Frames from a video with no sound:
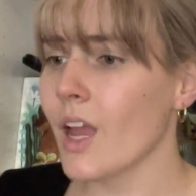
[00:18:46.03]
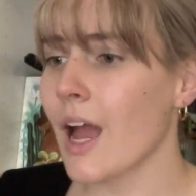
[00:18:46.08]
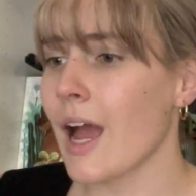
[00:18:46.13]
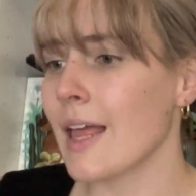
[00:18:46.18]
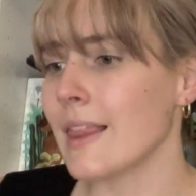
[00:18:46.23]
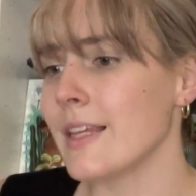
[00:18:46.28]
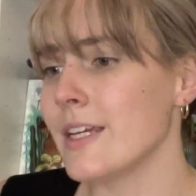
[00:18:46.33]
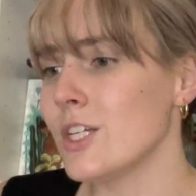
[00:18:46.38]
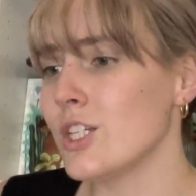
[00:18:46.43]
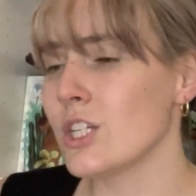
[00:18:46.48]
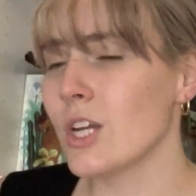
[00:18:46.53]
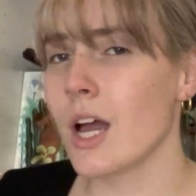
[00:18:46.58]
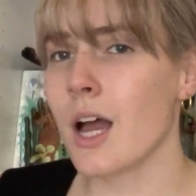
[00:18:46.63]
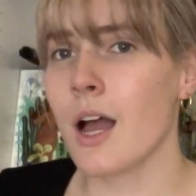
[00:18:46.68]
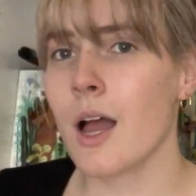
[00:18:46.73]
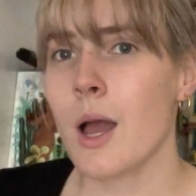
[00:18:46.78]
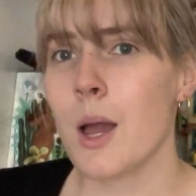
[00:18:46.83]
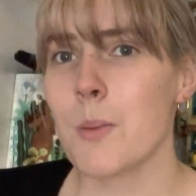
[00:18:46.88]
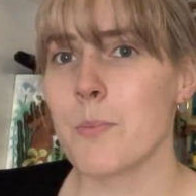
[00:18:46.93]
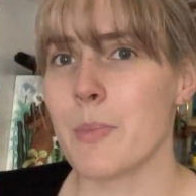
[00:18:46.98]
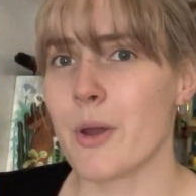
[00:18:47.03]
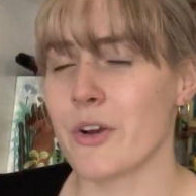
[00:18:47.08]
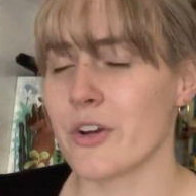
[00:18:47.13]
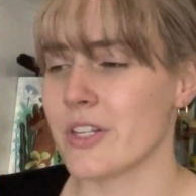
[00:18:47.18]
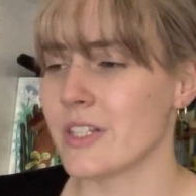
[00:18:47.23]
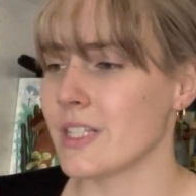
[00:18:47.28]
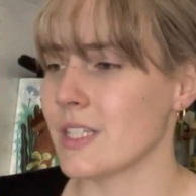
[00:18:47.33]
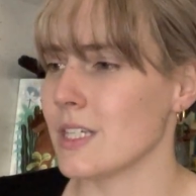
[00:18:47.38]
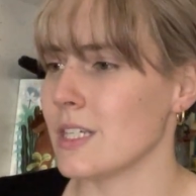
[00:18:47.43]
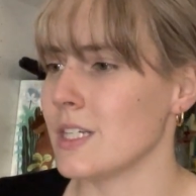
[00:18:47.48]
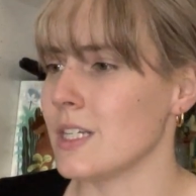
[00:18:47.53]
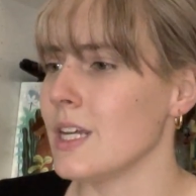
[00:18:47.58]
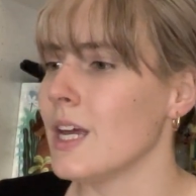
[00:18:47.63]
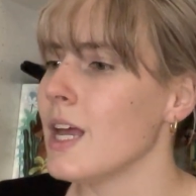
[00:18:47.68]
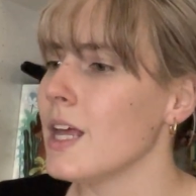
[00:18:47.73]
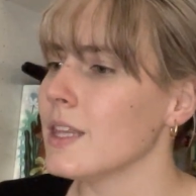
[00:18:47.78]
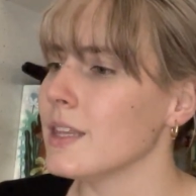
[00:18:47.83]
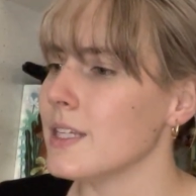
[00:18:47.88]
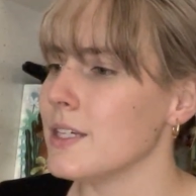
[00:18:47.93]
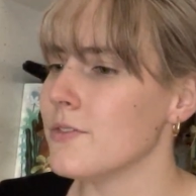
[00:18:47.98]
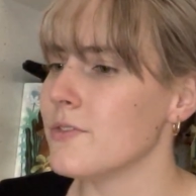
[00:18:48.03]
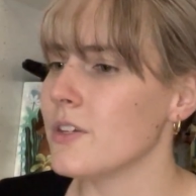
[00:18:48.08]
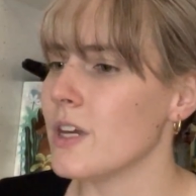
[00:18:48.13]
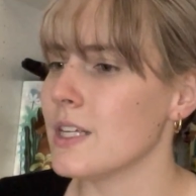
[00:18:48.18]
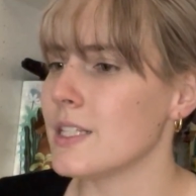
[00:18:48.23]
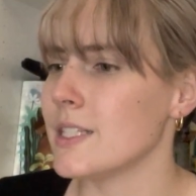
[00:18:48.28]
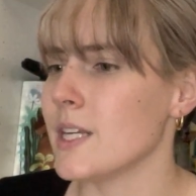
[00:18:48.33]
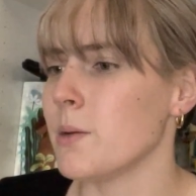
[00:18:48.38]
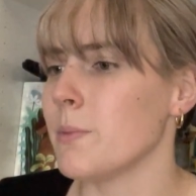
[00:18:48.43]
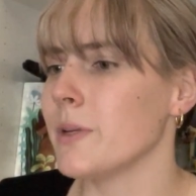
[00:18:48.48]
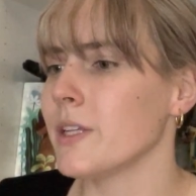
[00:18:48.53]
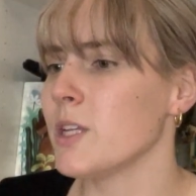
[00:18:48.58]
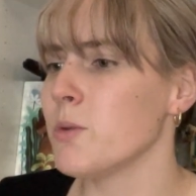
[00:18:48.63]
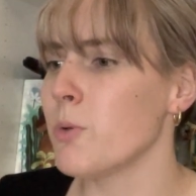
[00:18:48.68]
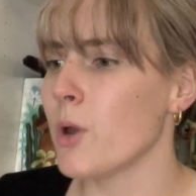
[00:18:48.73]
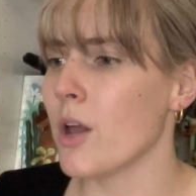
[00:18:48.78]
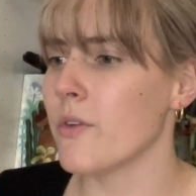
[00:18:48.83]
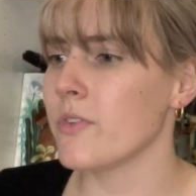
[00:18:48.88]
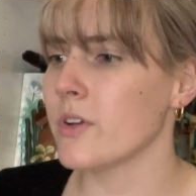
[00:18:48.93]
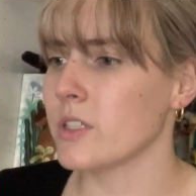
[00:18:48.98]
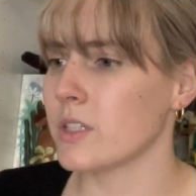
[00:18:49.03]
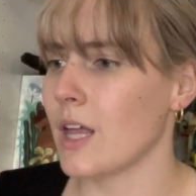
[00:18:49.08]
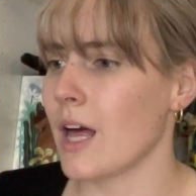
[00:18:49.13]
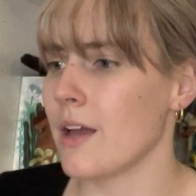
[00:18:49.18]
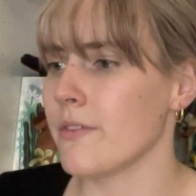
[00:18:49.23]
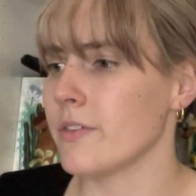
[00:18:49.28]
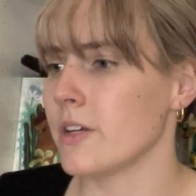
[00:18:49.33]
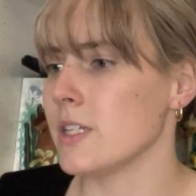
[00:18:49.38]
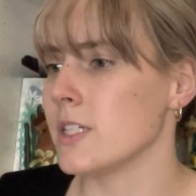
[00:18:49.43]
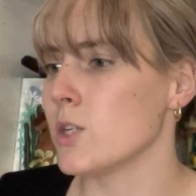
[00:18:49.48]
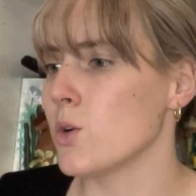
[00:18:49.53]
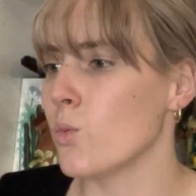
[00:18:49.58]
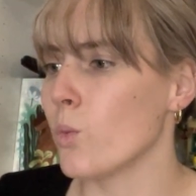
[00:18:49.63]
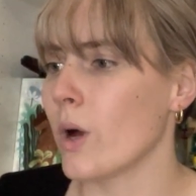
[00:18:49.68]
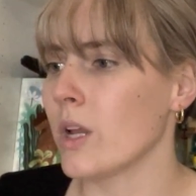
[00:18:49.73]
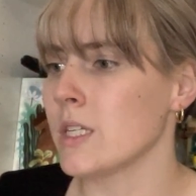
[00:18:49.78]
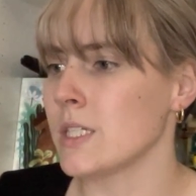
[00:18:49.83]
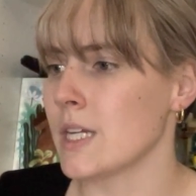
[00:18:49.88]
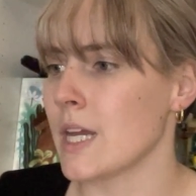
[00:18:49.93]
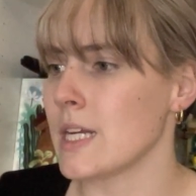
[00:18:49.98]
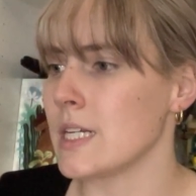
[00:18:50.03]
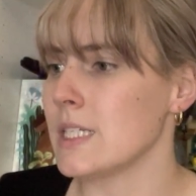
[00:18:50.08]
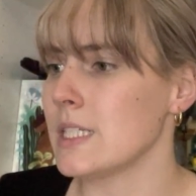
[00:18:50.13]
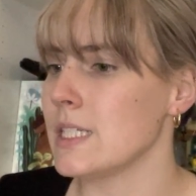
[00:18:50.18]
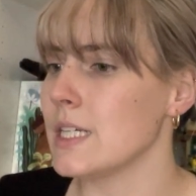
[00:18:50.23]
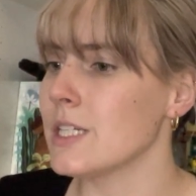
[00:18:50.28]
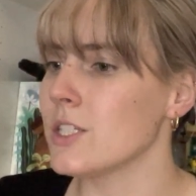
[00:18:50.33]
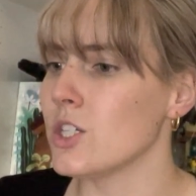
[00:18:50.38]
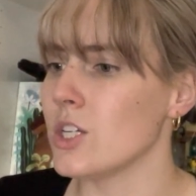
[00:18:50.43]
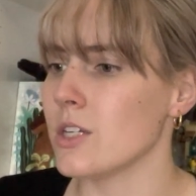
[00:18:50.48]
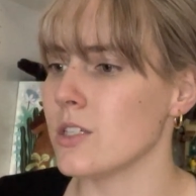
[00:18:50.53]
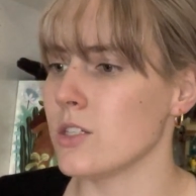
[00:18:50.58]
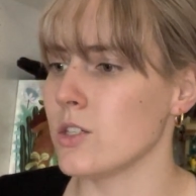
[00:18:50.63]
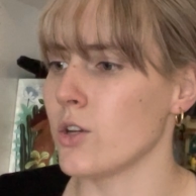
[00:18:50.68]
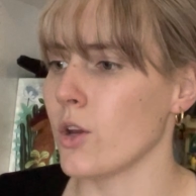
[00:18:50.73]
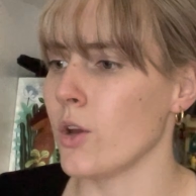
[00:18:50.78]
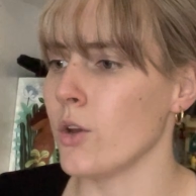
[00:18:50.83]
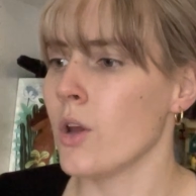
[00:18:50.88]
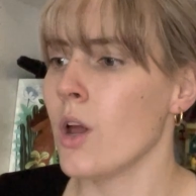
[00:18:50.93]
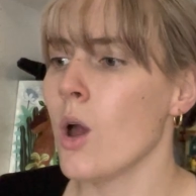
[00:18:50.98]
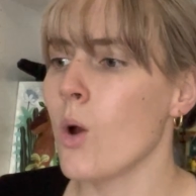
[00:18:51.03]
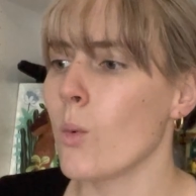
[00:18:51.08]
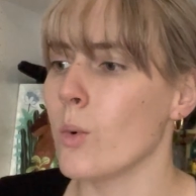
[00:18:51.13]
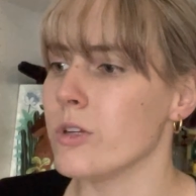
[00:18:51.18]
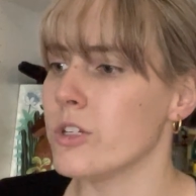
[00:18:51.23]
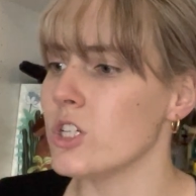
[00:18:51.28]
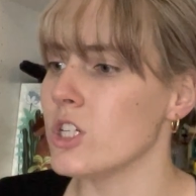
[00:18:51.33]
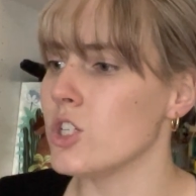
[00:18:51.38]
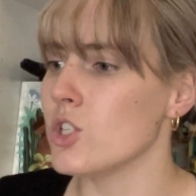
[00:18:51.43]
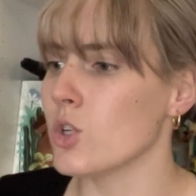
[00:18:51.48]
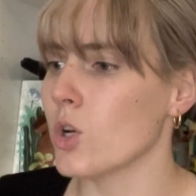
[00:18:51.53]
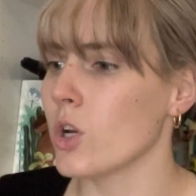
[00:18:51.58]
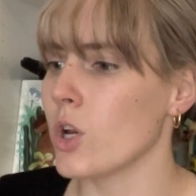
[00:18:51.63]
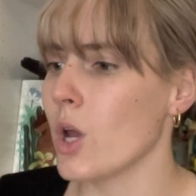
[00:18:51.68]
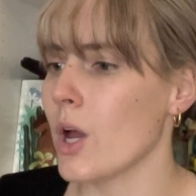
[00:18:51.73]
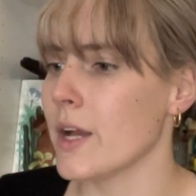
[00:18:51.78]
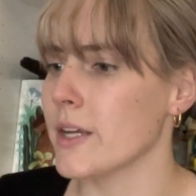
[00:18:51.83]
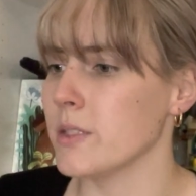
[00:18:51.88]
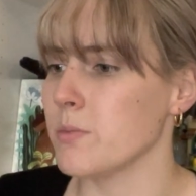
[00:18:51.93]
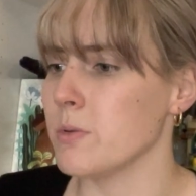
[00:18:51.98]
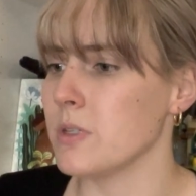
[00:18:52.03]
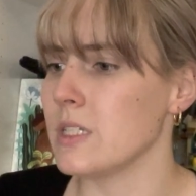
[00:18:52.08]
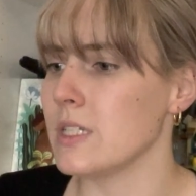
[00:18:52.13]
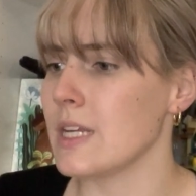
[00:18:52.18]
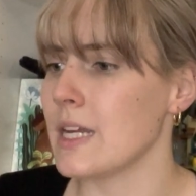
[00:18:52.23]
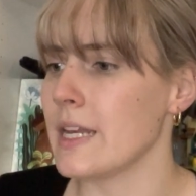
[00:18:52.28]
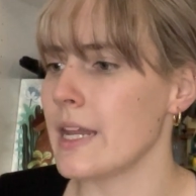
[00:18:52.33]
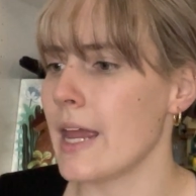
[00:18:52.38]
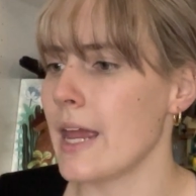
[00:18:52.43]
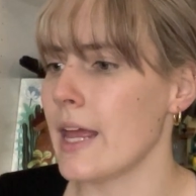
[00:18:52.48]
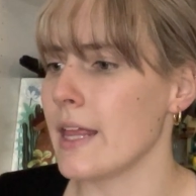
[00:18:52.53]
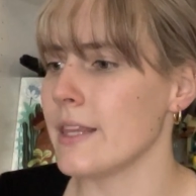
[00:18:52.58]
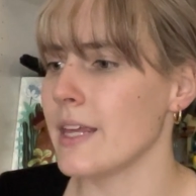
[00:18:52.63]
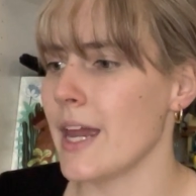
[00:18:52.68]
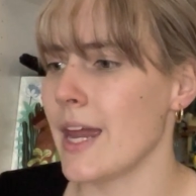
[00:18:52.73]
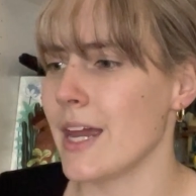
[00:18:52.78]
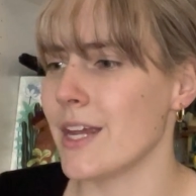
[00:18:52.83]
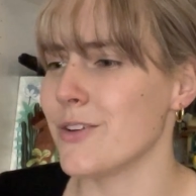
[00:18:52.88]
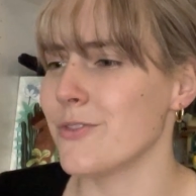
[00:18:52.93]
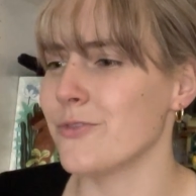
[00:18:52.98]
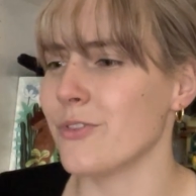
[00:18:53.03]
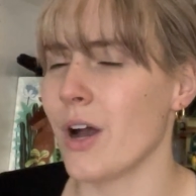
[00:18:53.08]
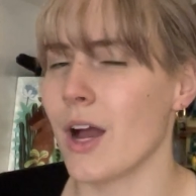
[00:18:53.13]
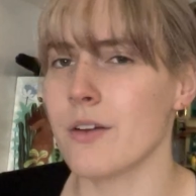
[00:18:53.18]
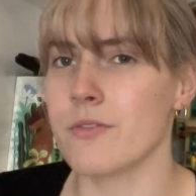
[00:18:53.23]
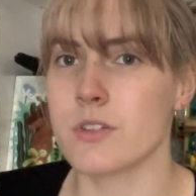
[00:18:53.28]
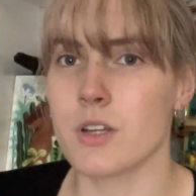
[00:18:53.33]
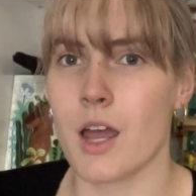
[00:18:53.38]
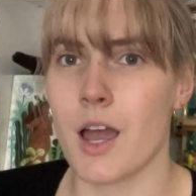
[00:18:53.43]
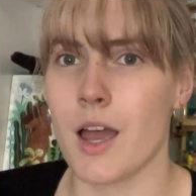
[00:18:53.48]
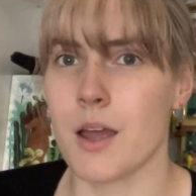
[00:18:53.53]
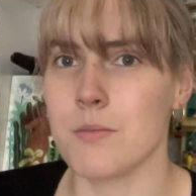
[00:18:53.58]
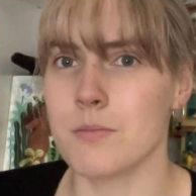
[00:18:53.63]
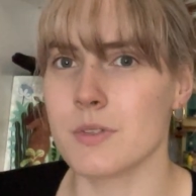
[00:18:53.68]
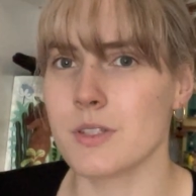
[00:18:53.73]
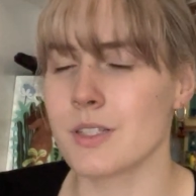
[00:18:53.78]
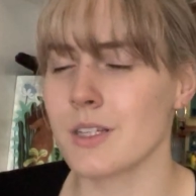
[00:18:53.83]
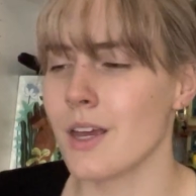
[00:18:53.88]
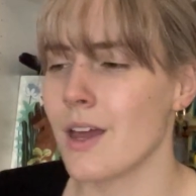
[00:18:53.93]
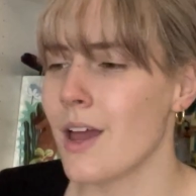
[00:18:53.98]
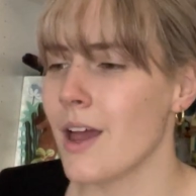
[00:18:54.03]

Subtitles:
Alicia Berenson lived a seemingly perfect life until one day 6 years ago when she shot her husband in the head 5 times.